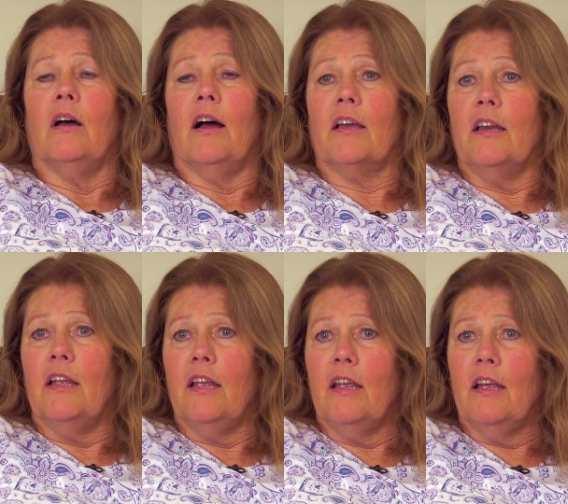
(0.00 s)
I could
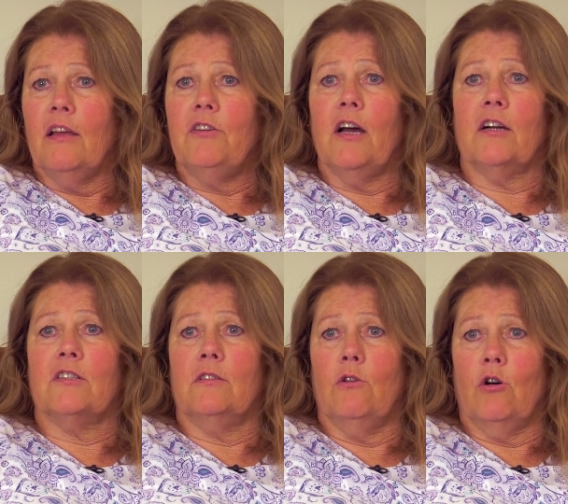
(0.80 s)
hear
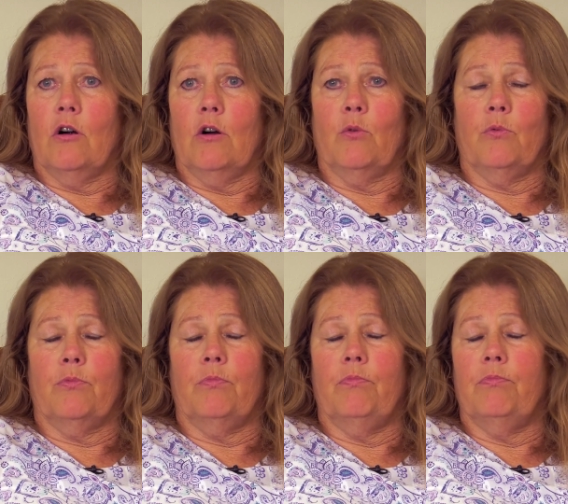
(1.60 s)
Dr. Lauro
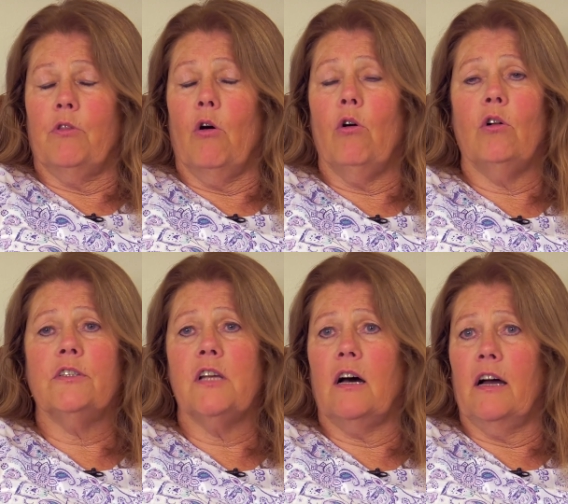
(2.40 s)
the whole
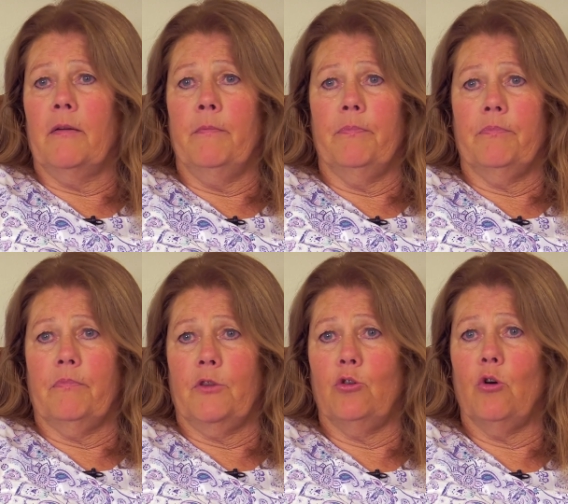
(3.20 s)
time
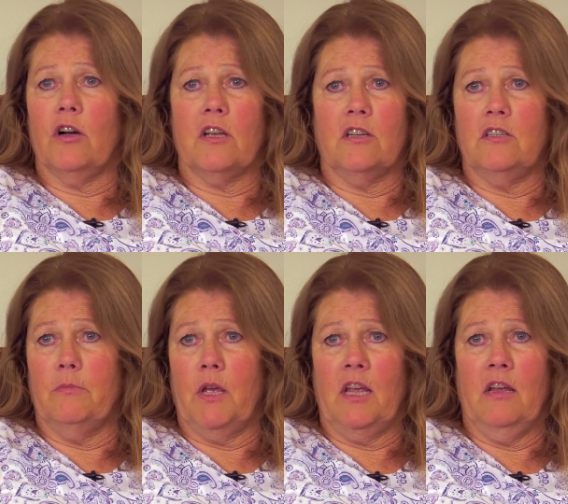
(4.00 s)
talking to
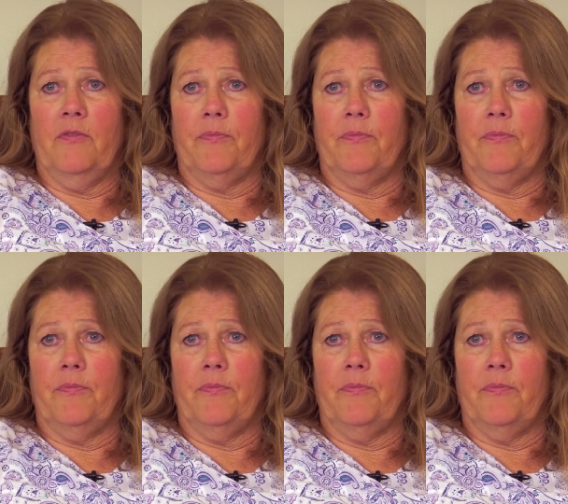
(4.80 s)
me.